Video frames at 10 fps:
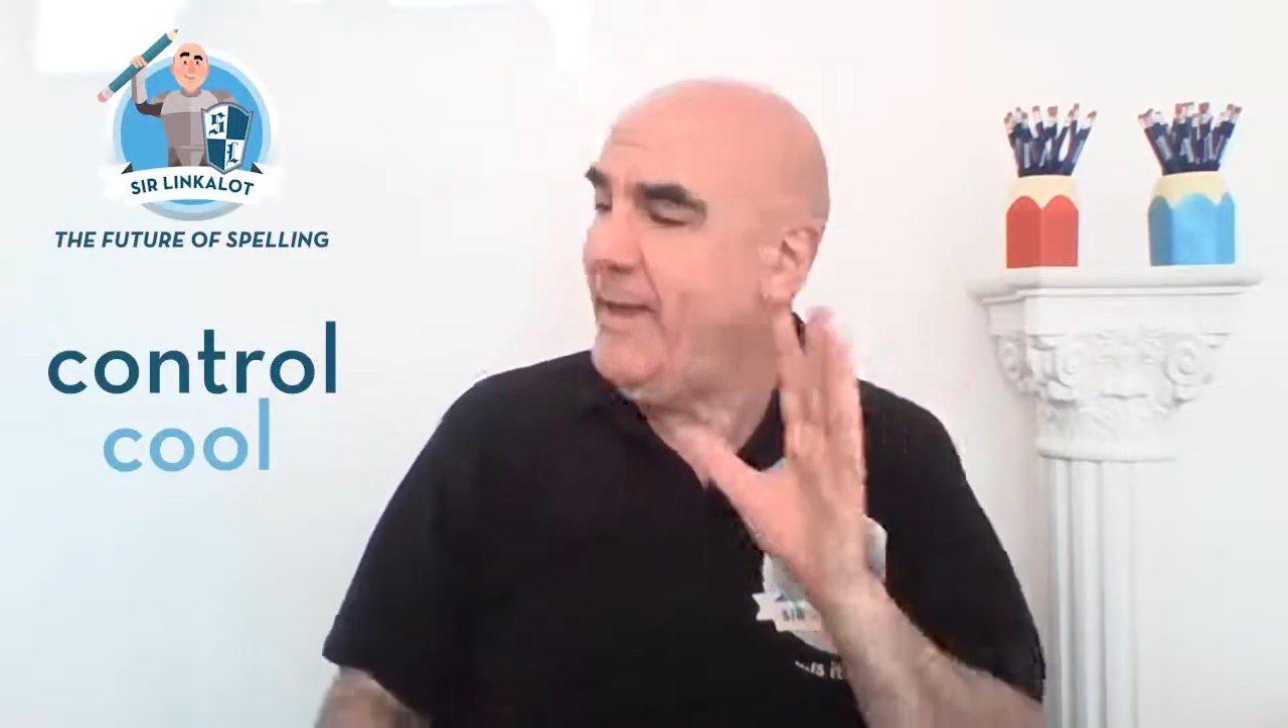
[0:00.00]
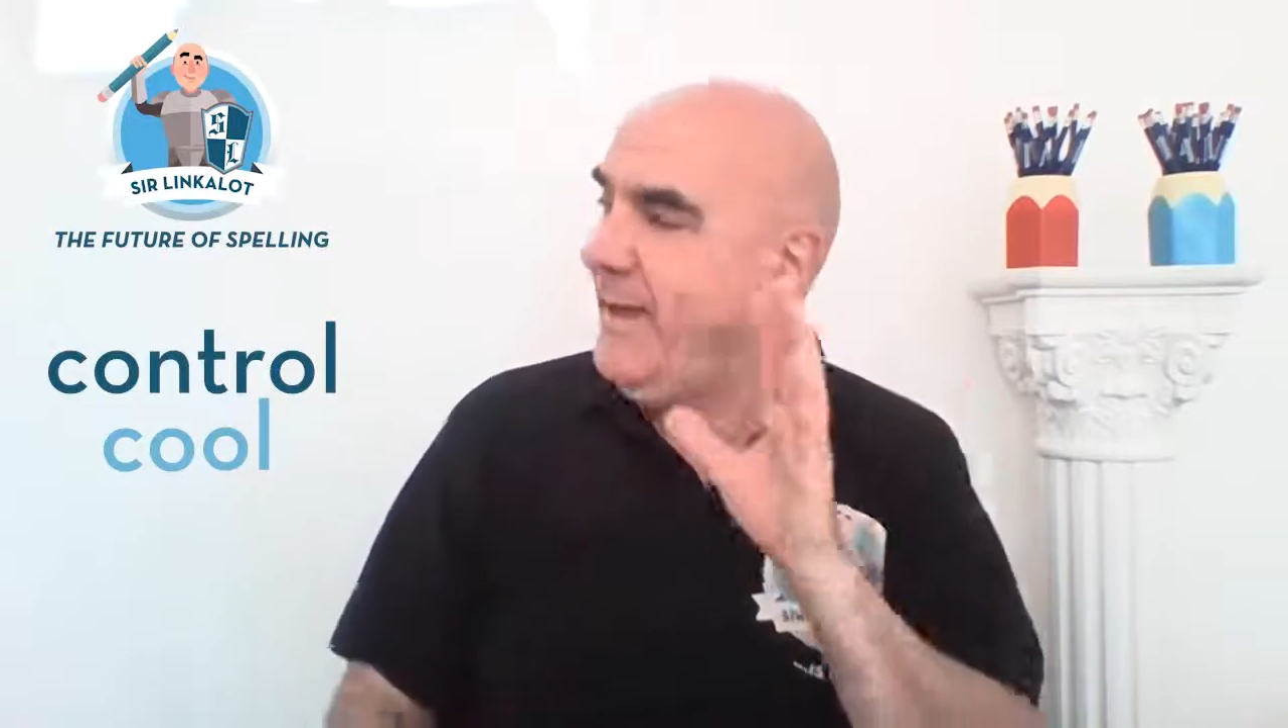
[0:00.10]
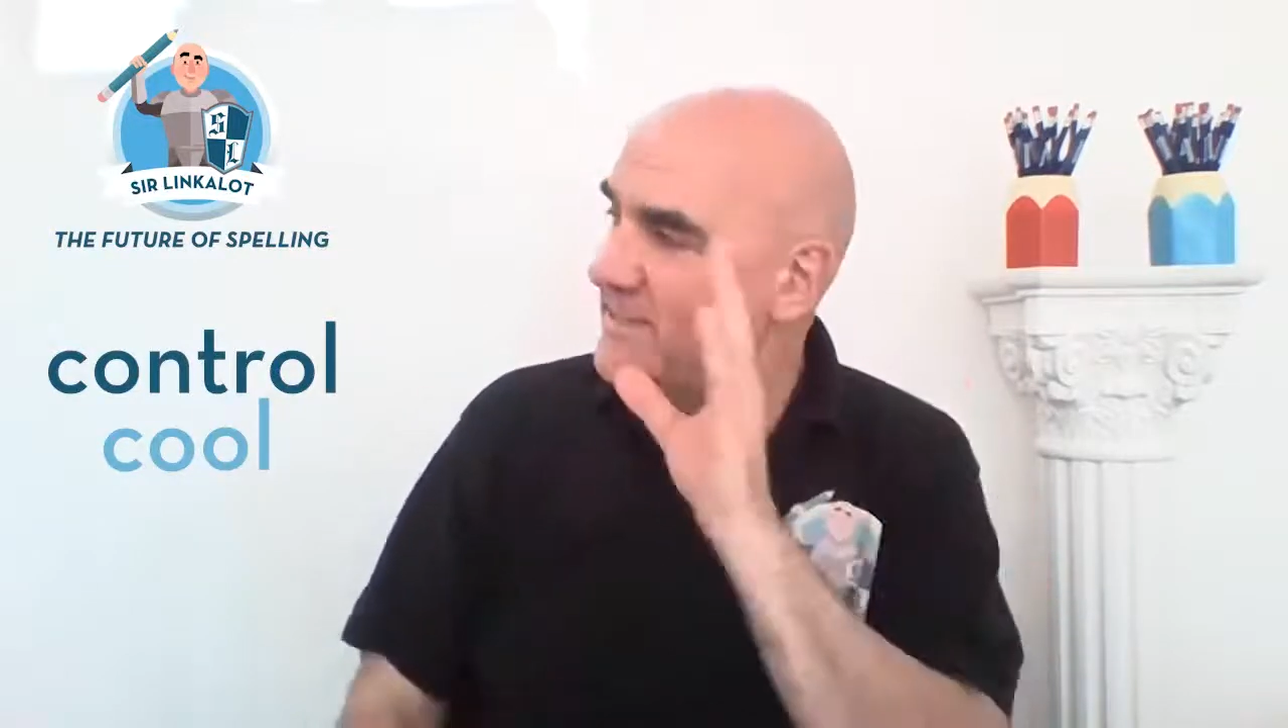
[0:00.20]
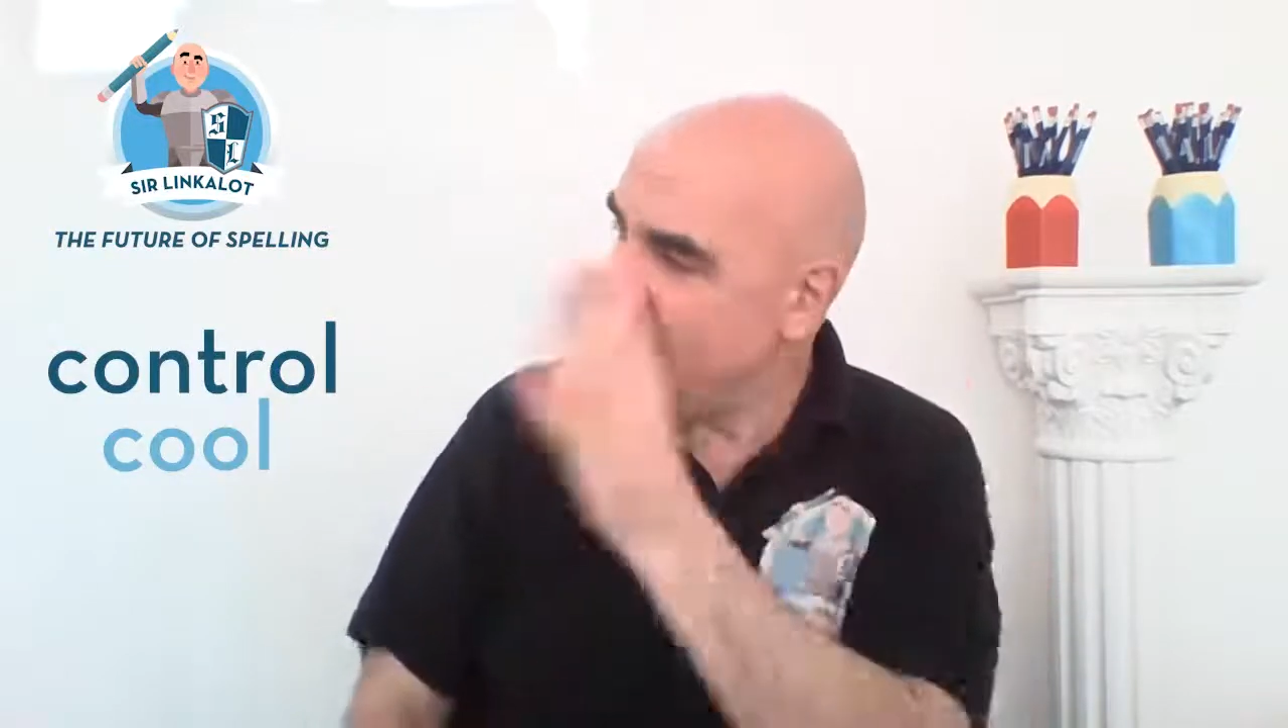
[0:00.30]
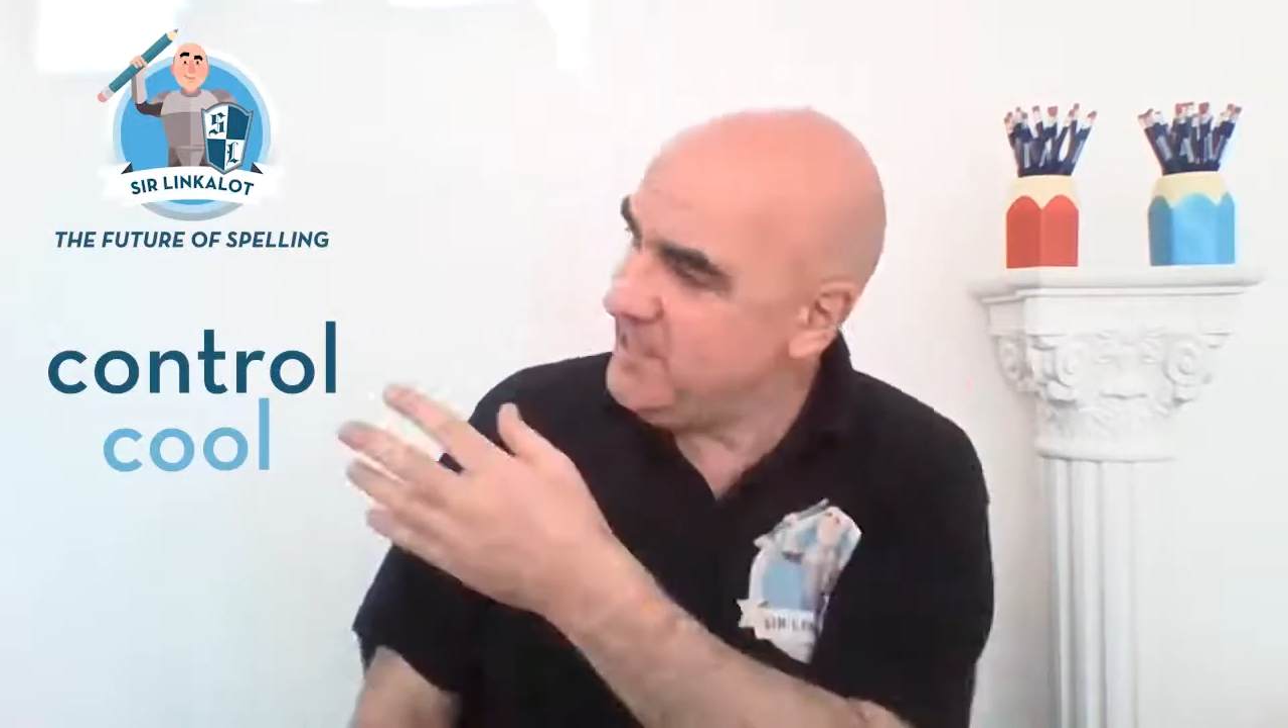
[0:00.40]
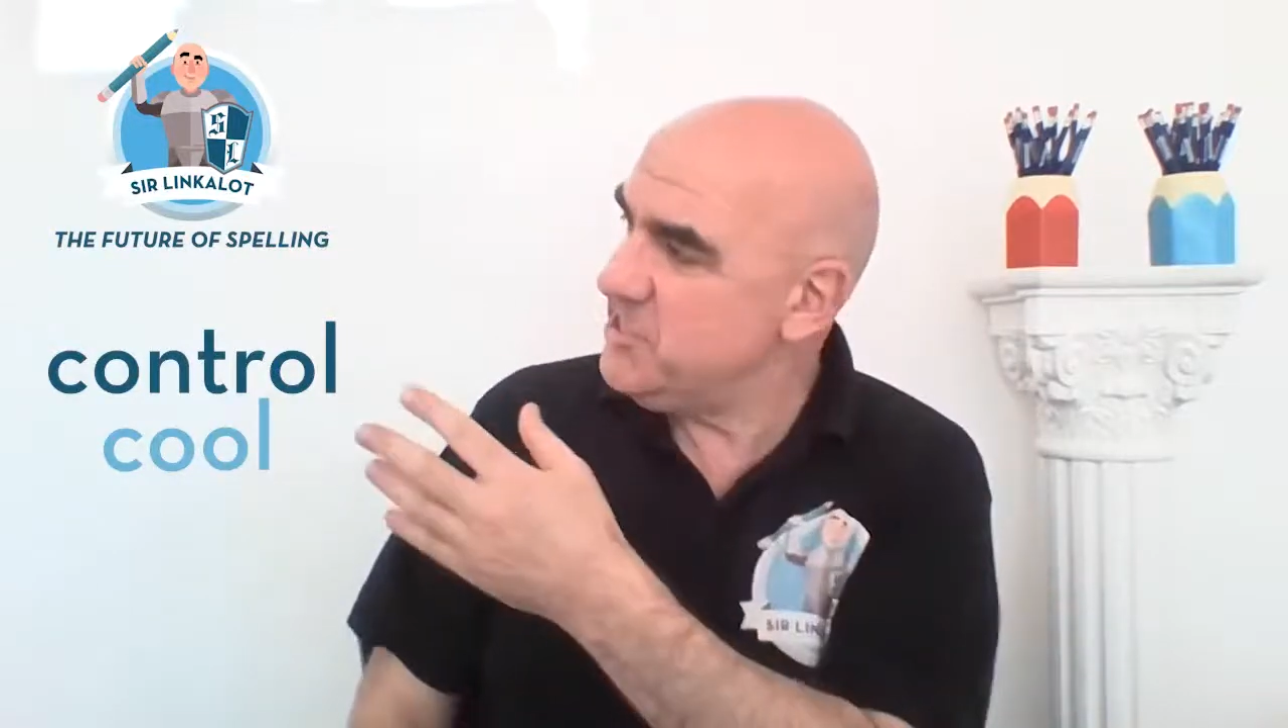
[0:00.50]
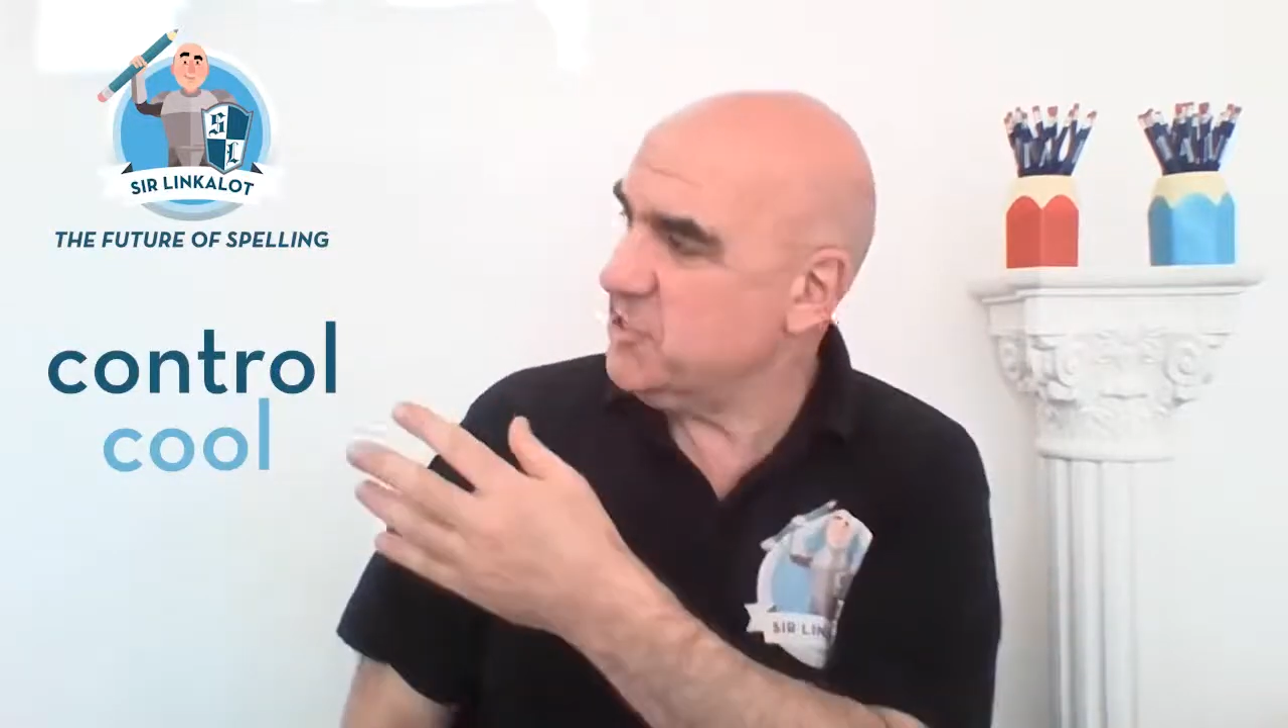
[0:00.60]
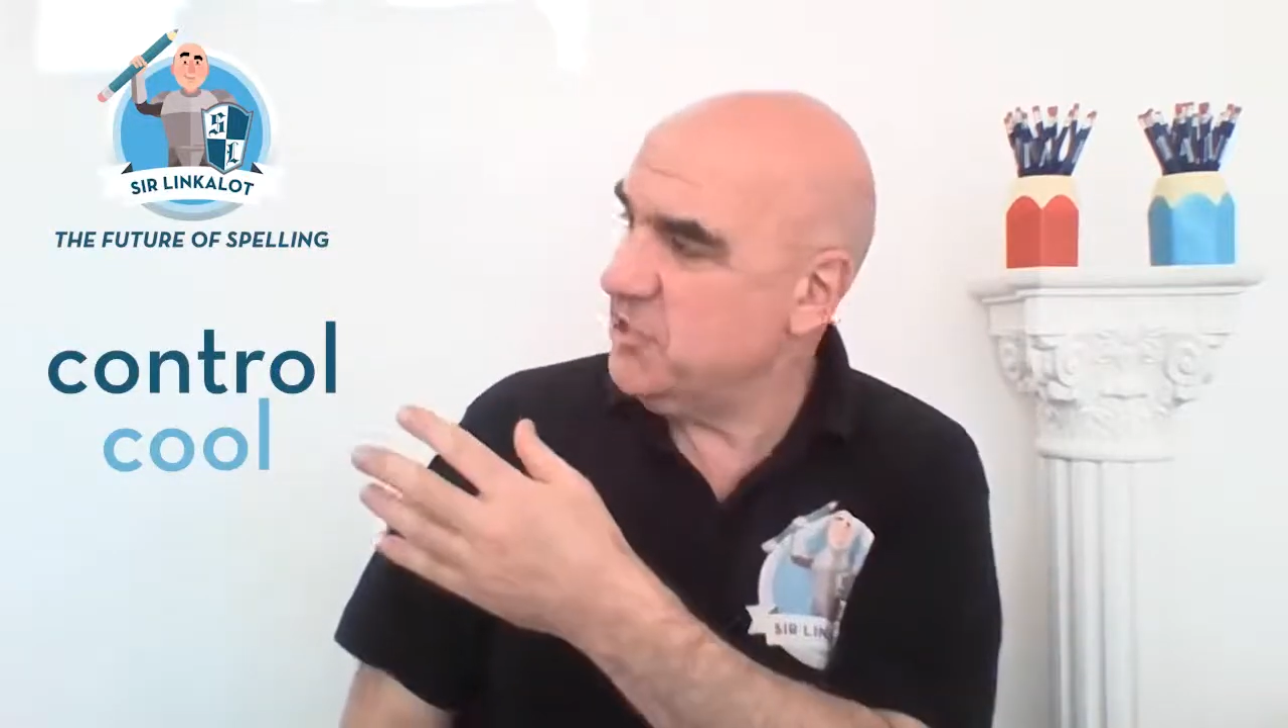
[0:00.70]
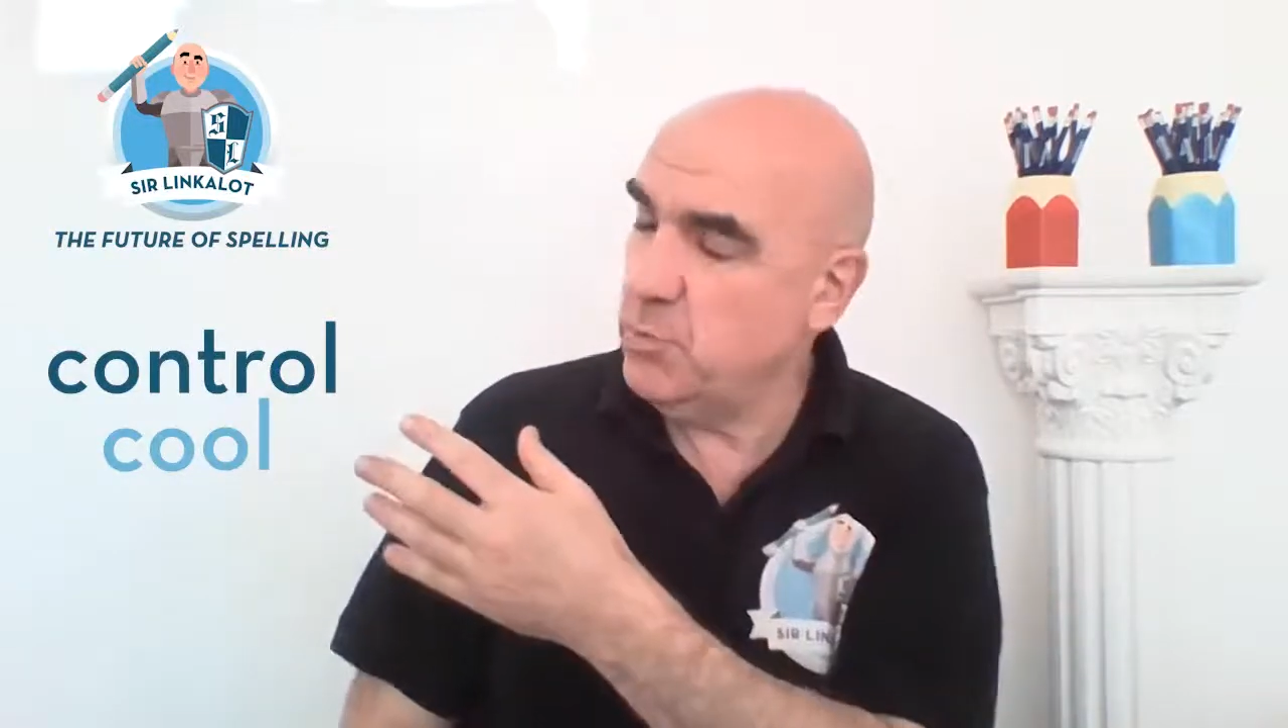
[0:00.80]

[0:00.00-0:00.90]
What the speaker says: is inside